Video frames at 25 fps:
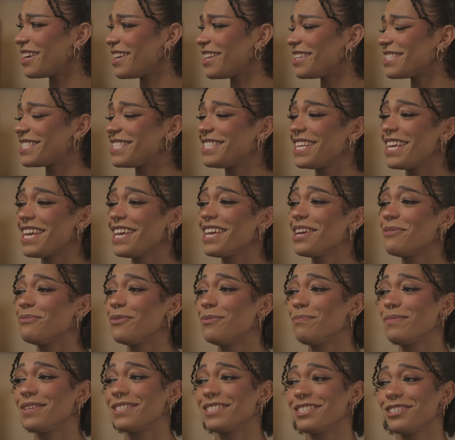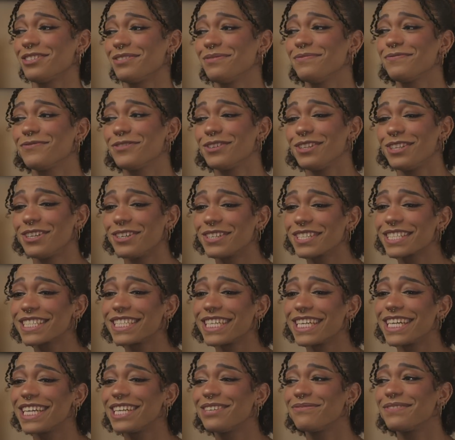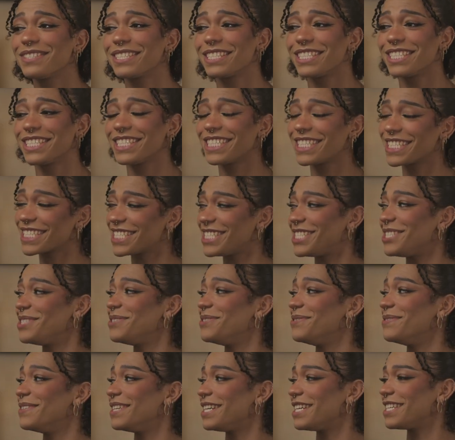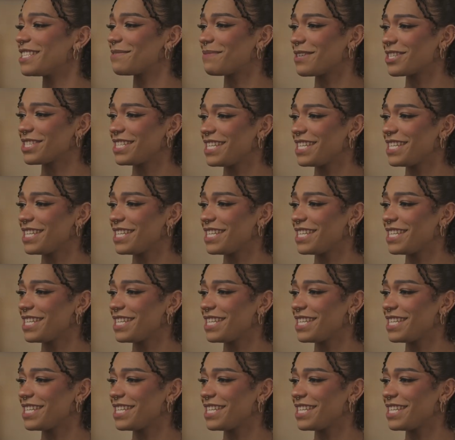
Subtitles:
Sitting in one position for a long time is not cute, especially